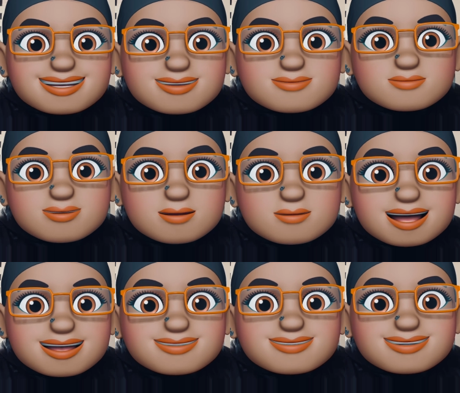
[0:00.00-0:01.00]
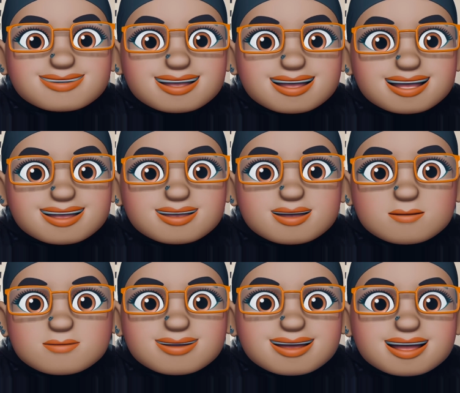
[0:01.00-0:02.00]
way back in the day.
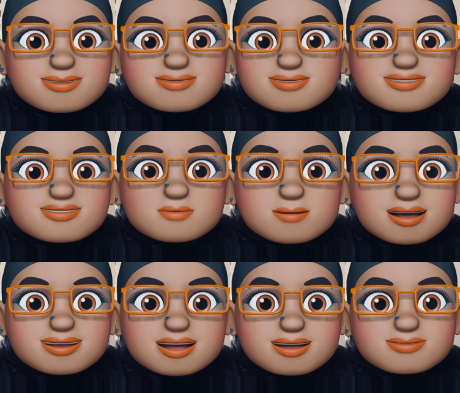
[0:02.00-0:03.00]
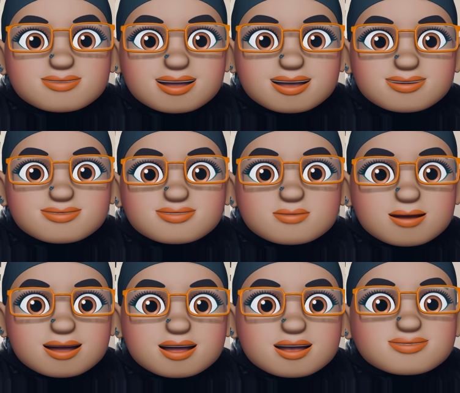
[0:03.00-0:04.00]
But now there's so much out there, so
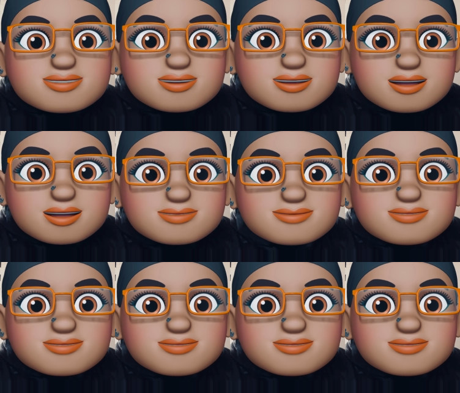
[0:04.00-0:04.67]
many alternatives.